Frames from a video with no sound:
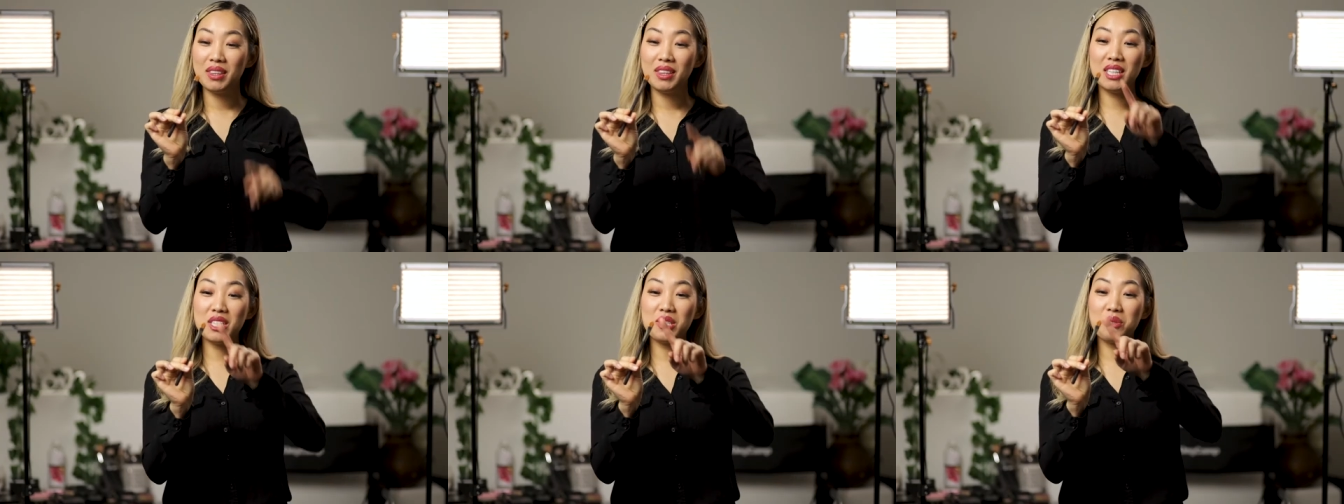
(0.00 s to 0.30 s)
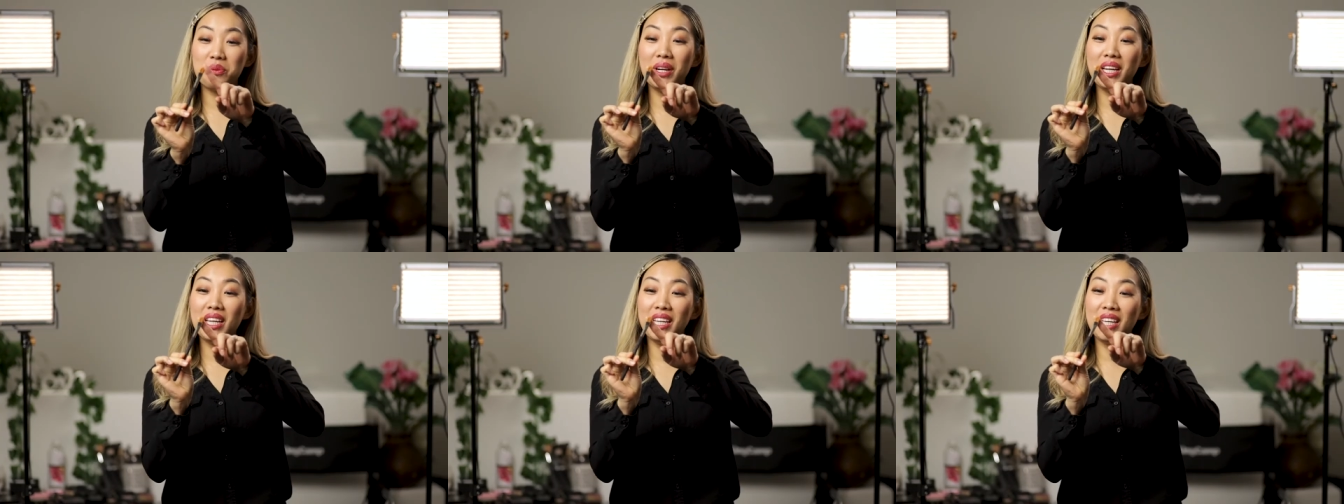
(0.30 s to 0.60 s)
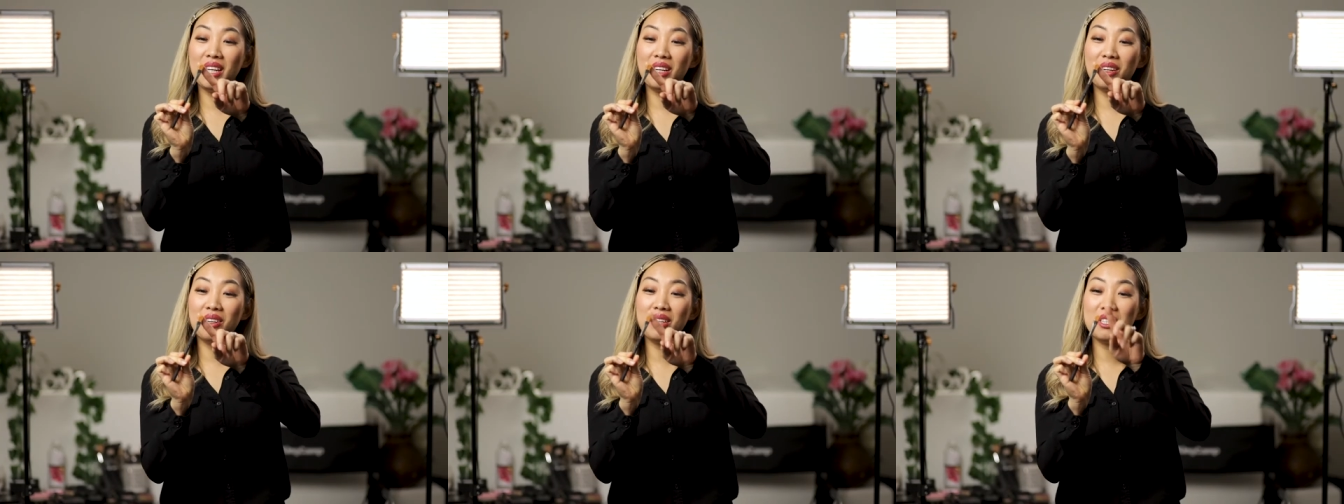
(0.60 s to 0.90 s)
This right
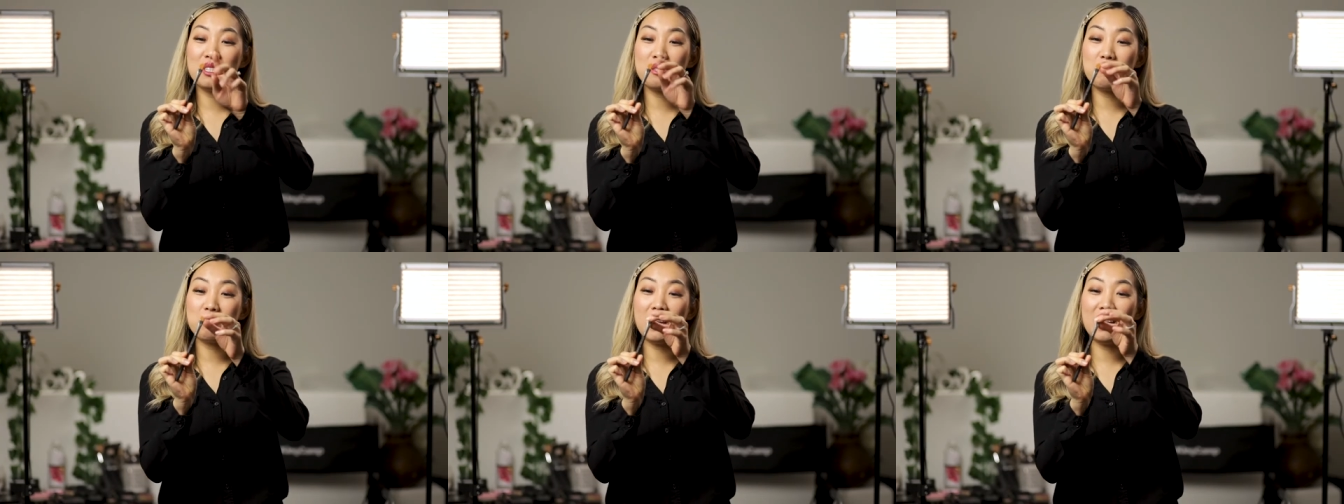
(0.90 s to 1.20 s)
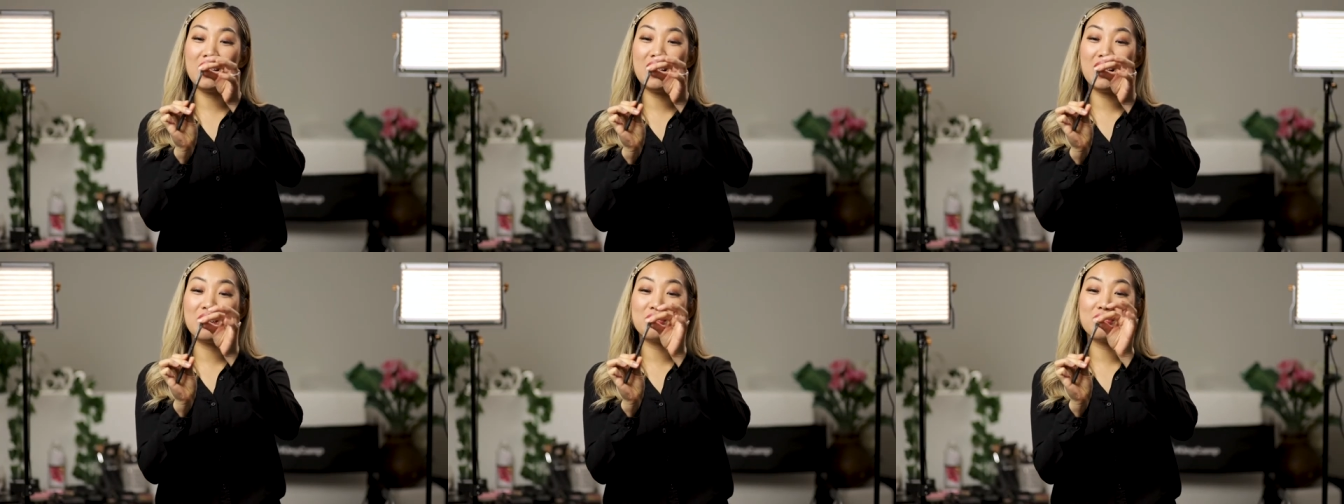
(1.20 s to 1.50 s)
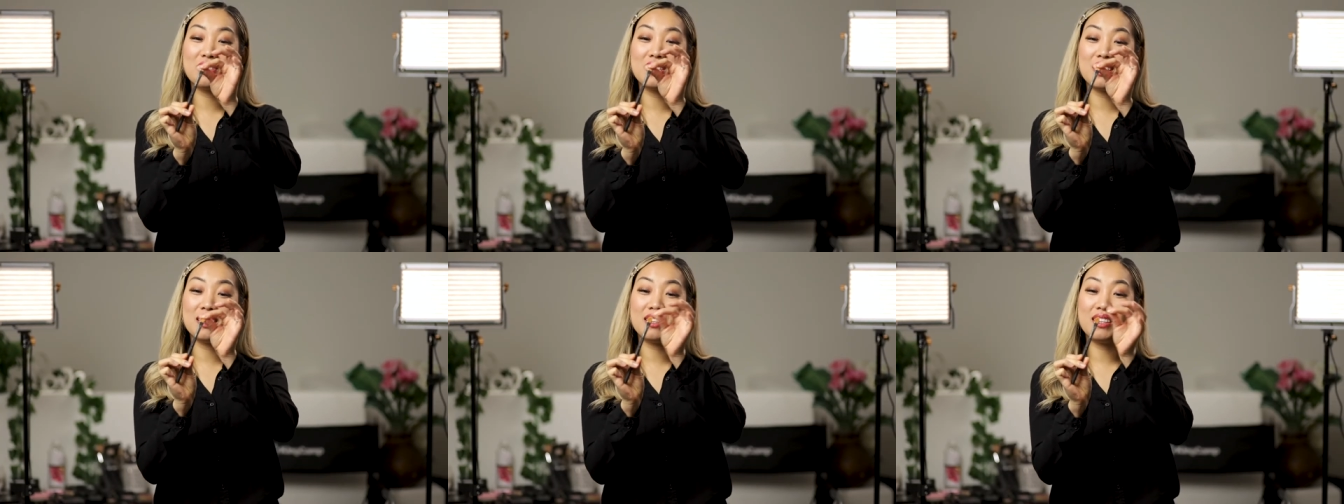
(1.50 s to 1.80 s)
here is made out
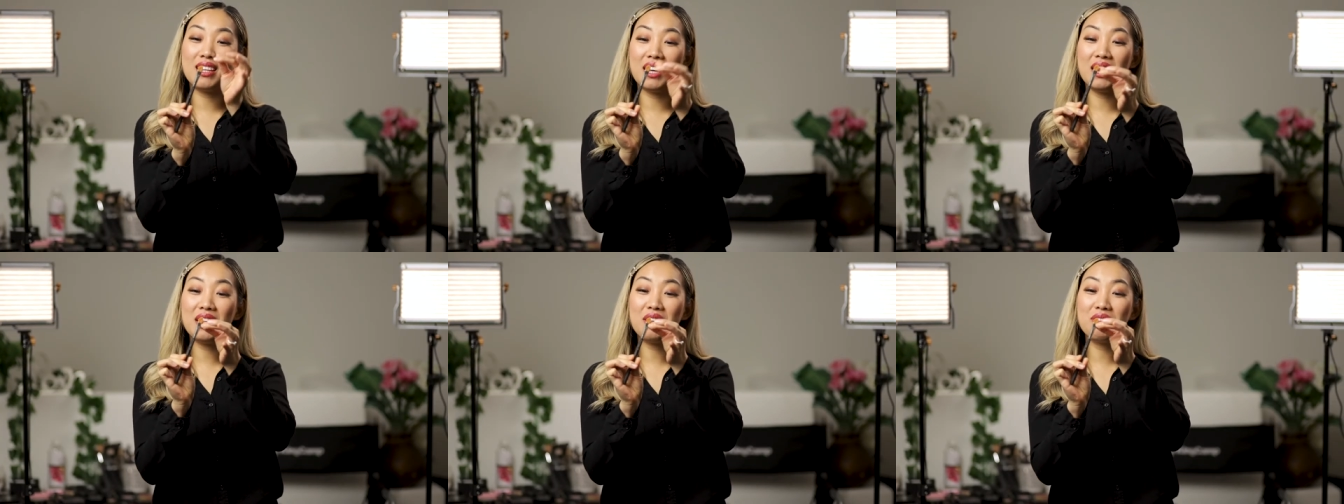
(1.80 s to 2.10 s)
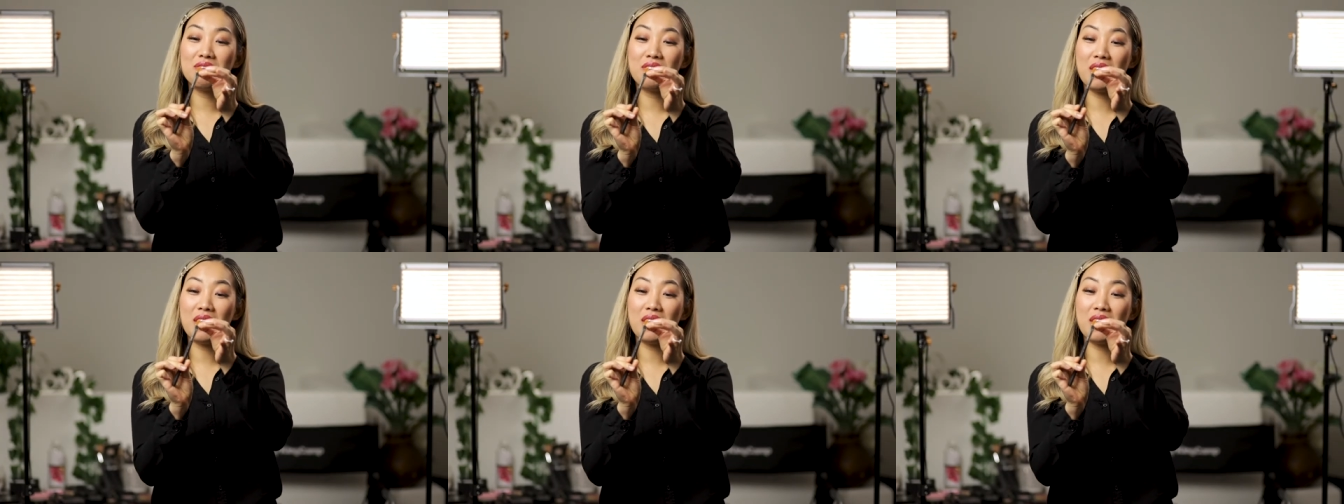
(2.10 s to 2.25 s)
of synthetic